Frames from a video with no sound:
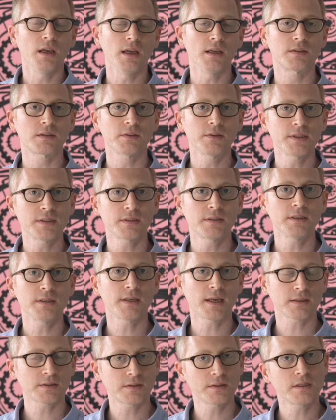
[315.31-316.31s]
It's listed
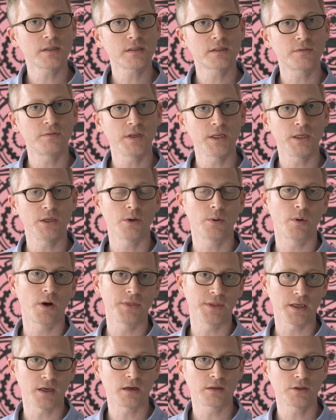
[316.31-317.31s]
next to this video
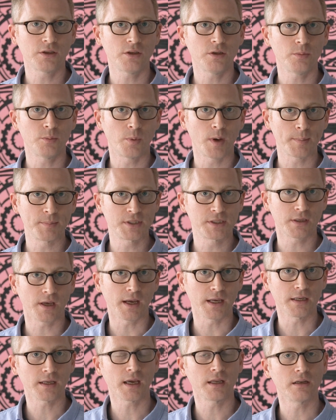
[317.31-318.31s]
on the Uncubed
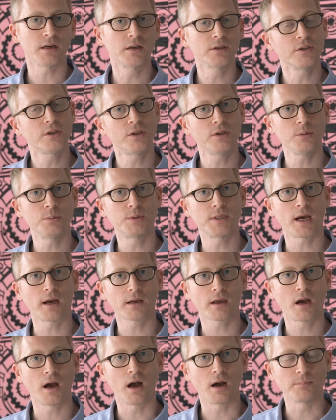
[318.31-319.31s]
website at
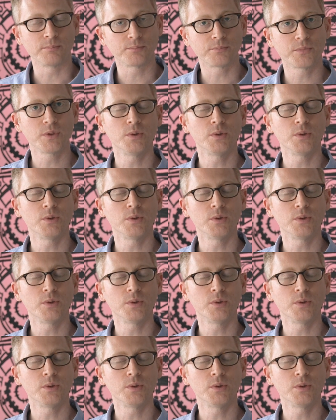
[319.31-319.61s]
uncubed.com.